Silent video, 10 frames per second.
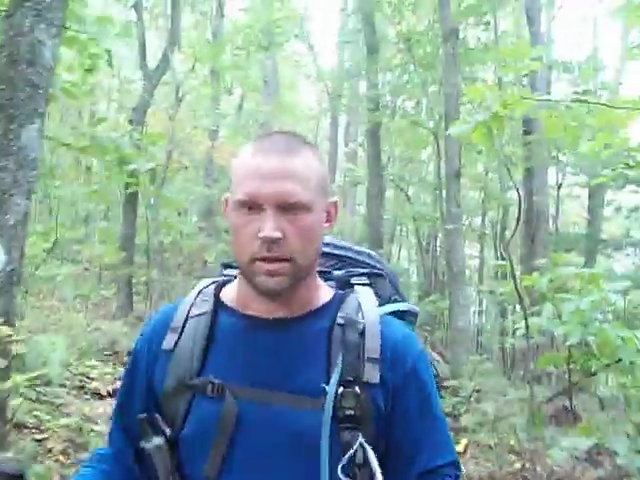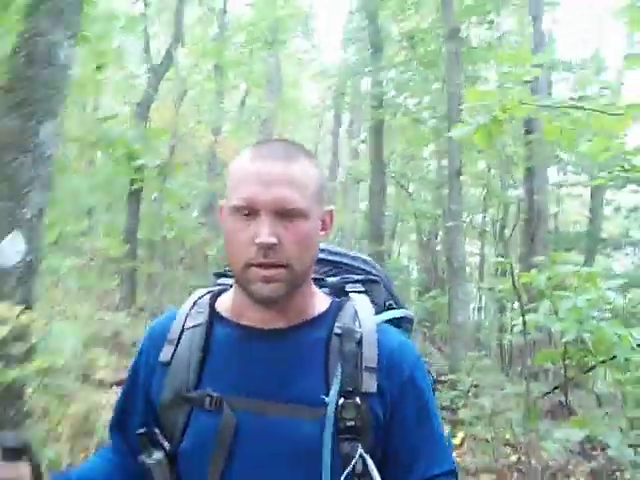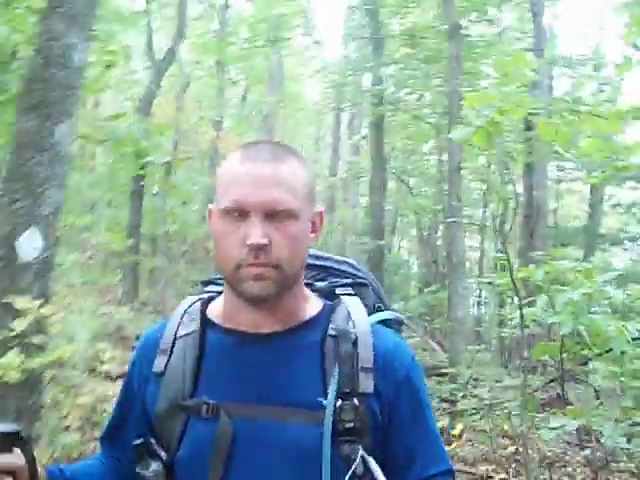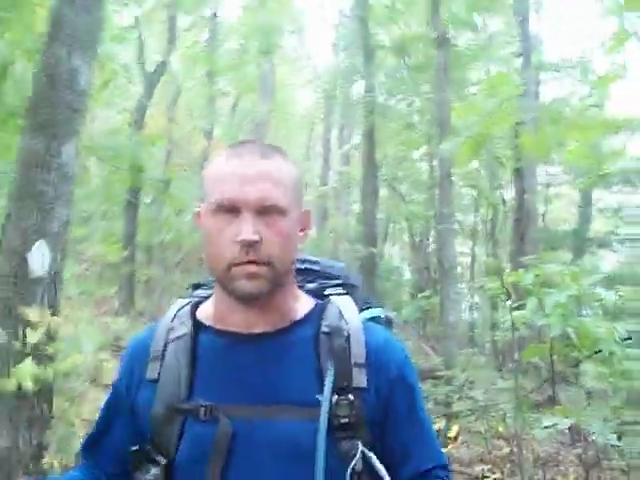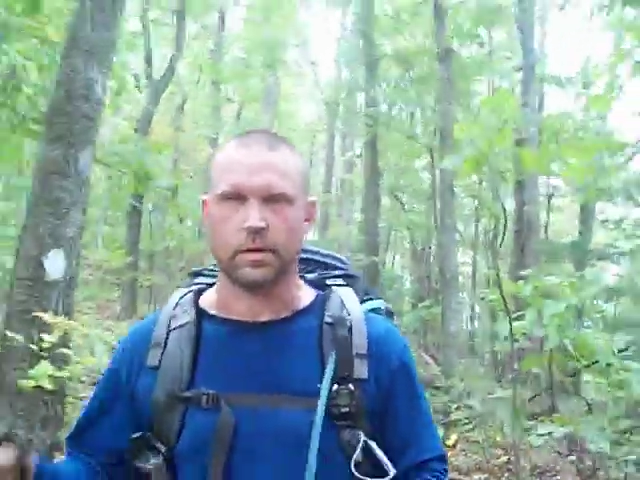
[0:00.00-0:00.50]

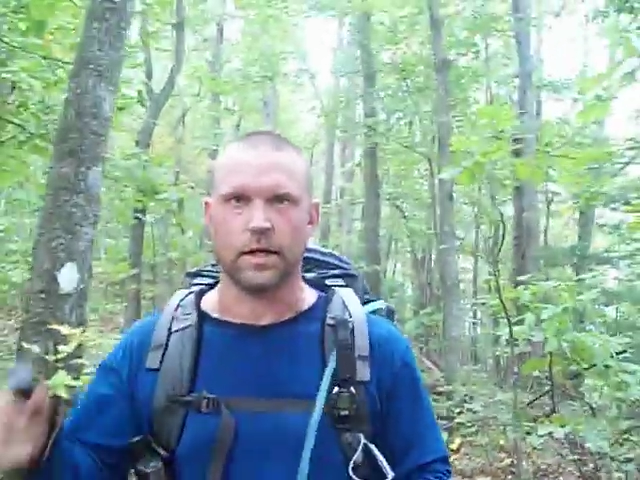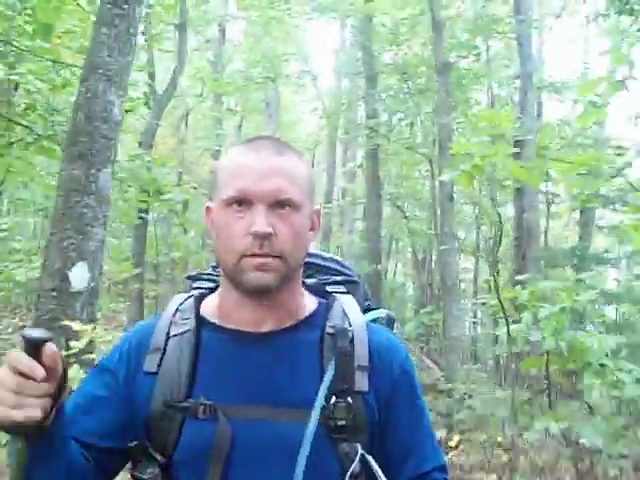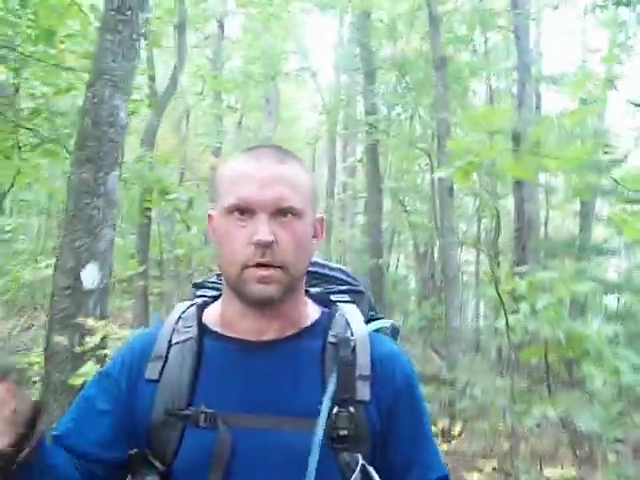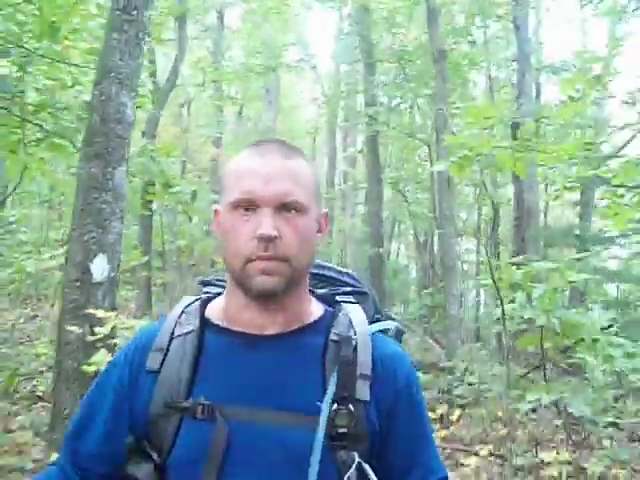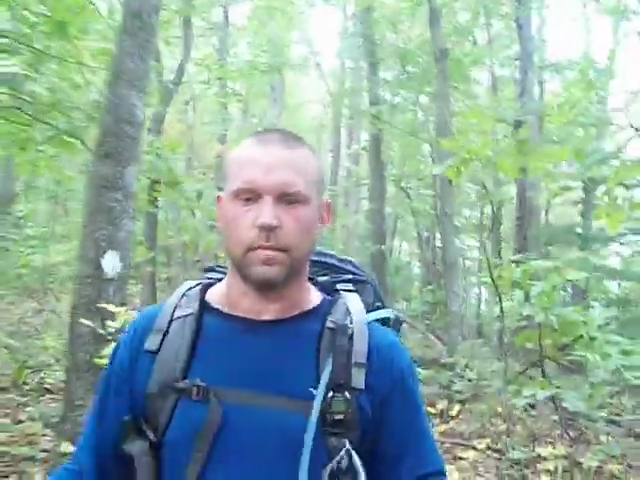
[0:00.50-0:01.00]
After we
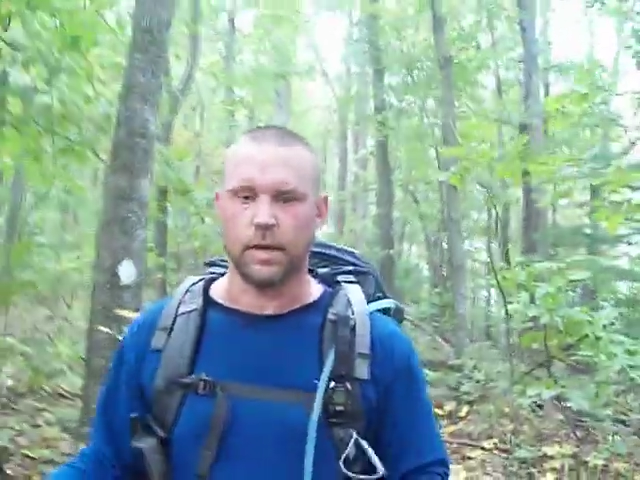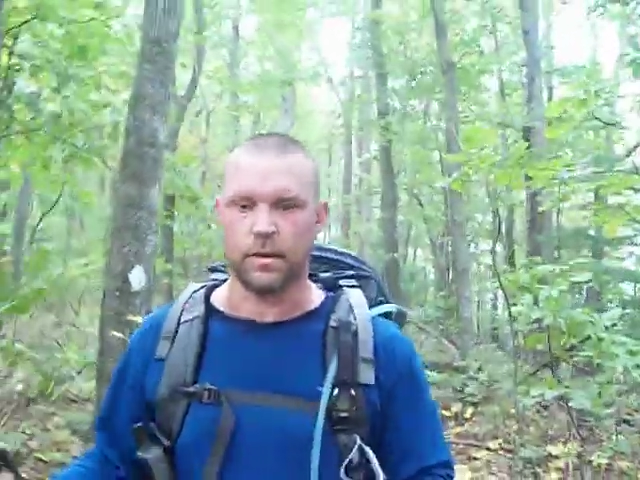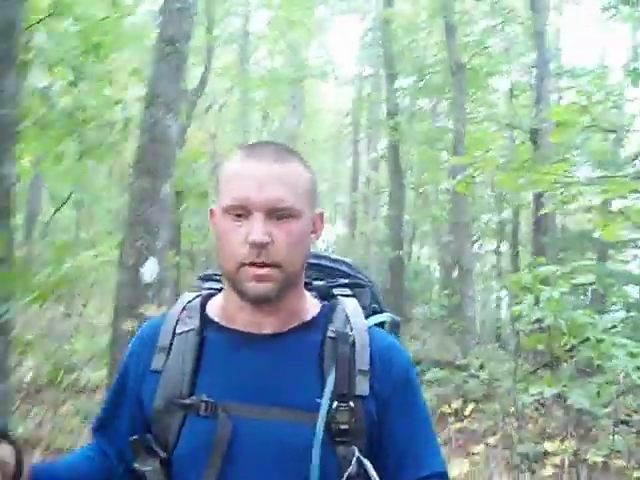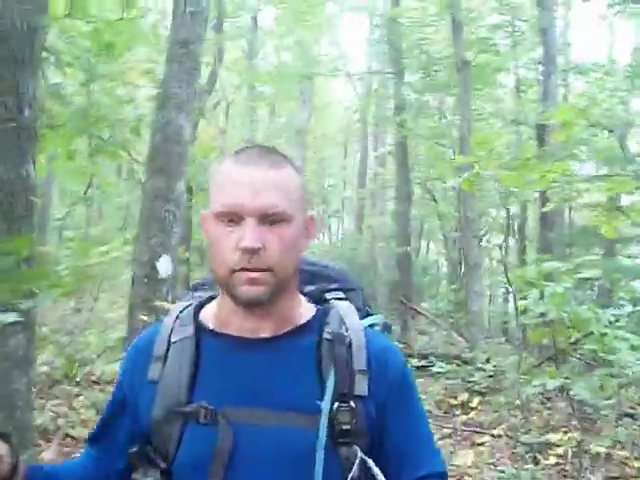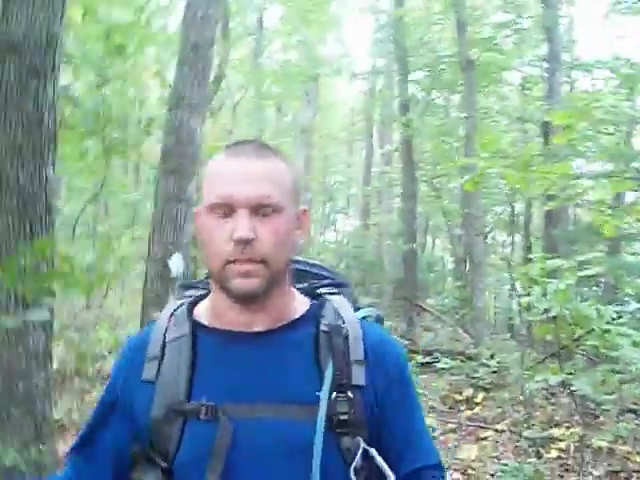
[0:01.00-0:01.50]
climbed that
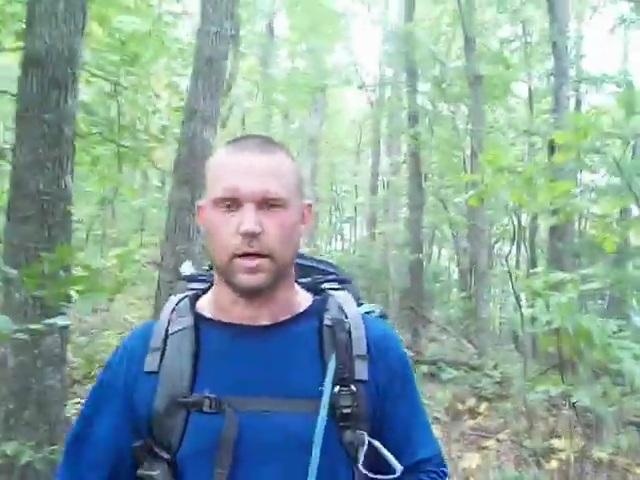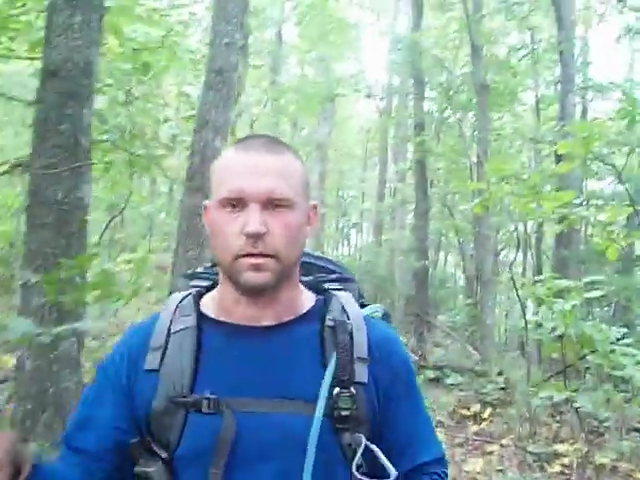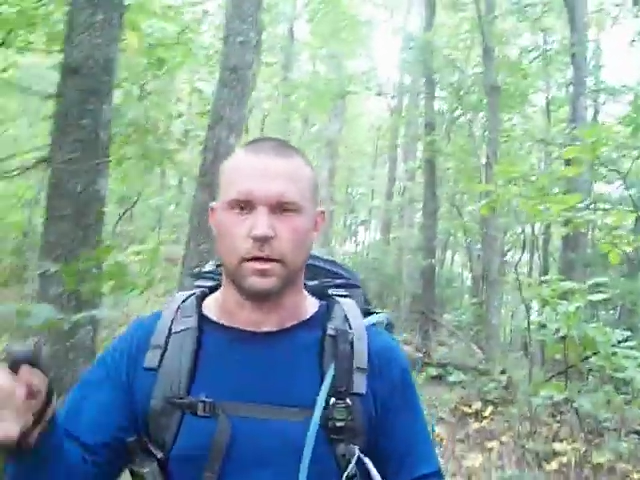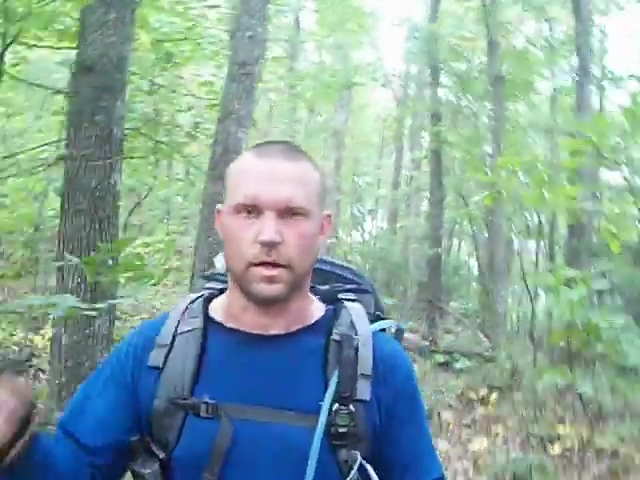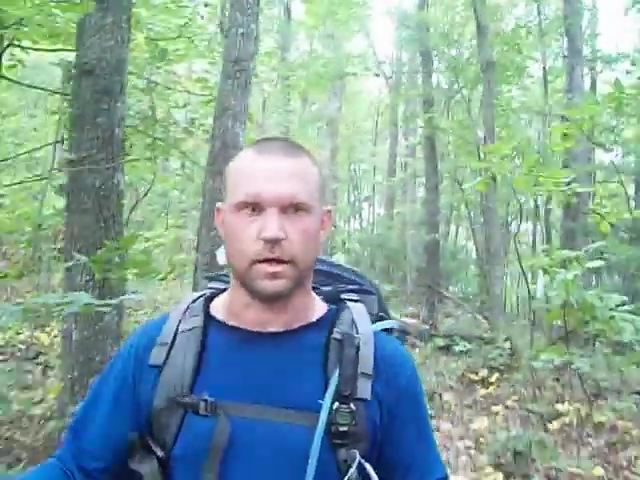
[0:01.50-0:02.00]

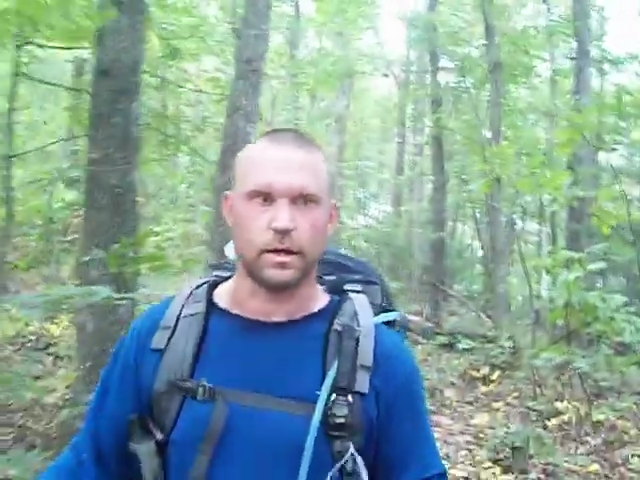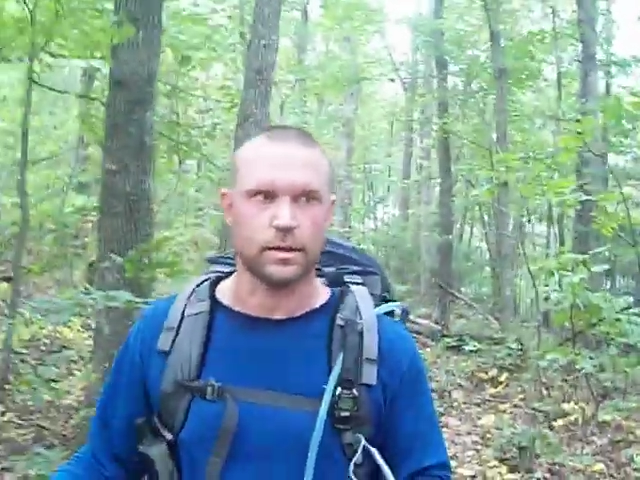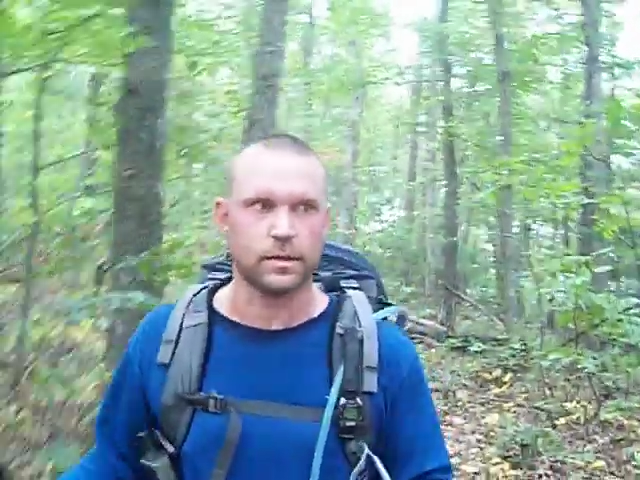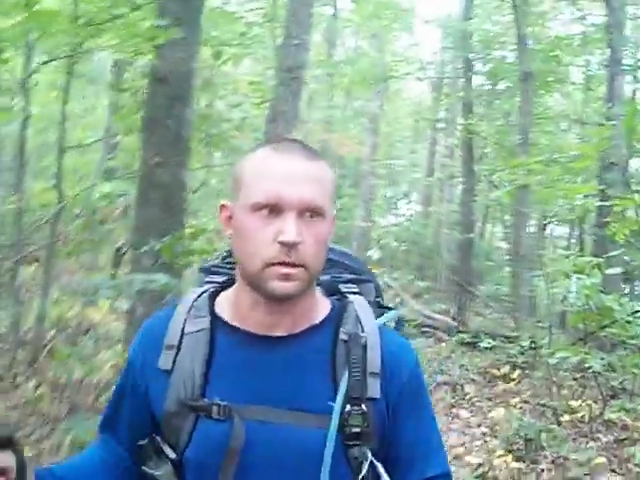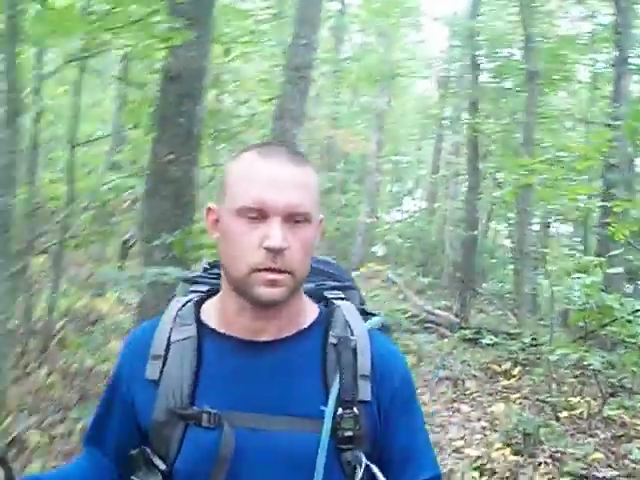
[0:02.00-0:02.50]
mountain had a